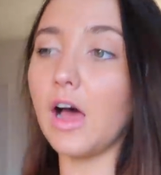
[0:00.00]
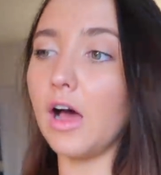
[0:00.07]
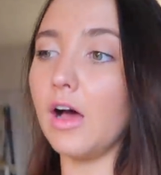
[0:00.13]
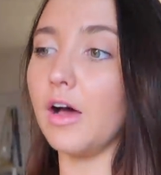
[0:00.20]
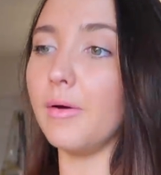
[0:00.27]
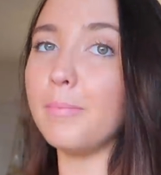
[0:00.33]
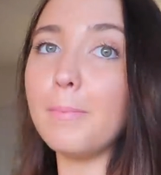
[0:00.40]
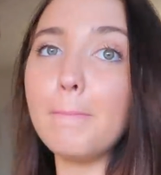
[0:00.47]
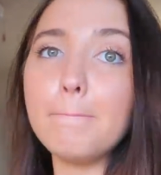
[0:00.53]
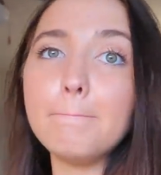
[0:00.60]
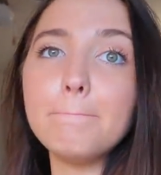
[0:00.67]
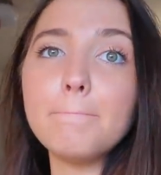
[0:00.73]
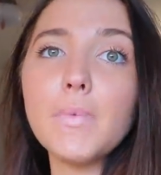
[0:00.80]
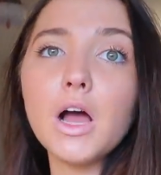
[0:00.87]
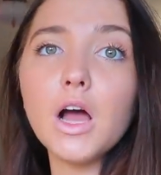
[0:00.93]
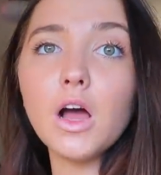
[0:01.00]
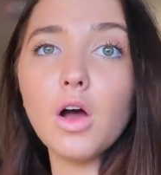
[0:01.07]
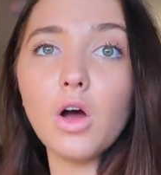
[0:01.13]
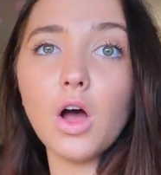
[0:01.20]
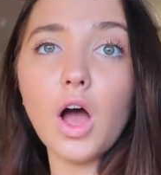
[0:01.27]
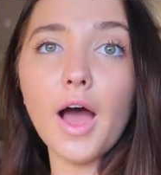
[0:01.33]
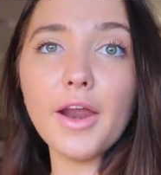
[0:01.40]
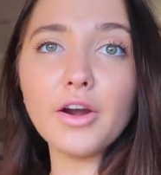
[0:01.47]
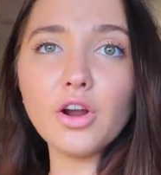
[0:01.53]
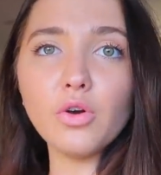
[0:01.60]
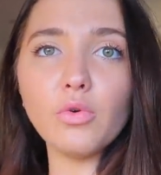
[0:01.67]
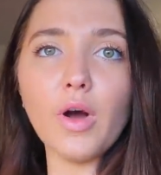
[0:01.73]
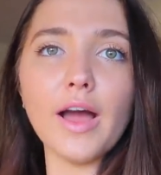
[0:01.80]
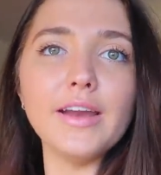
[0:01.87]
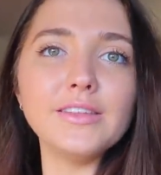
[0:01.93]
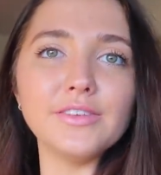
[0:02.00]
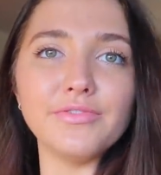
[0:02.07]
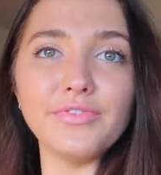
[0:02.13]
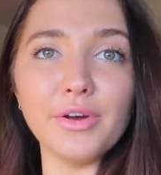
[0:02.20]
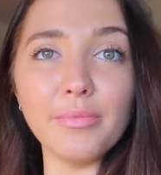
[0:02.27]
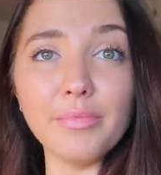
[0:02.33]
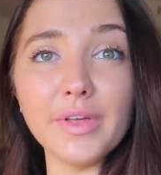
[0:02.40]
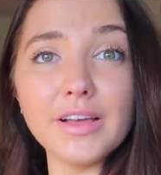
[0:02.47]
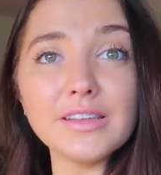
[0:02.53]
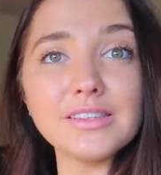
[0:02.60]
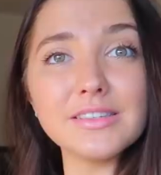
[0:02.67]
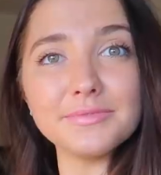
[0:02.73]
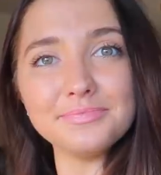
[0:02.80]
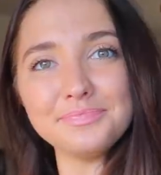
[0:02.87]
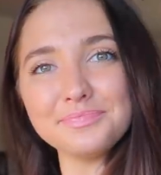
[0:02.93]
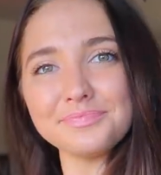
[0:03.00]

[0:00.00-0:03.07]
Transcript: Um, I don't know, I need to film this.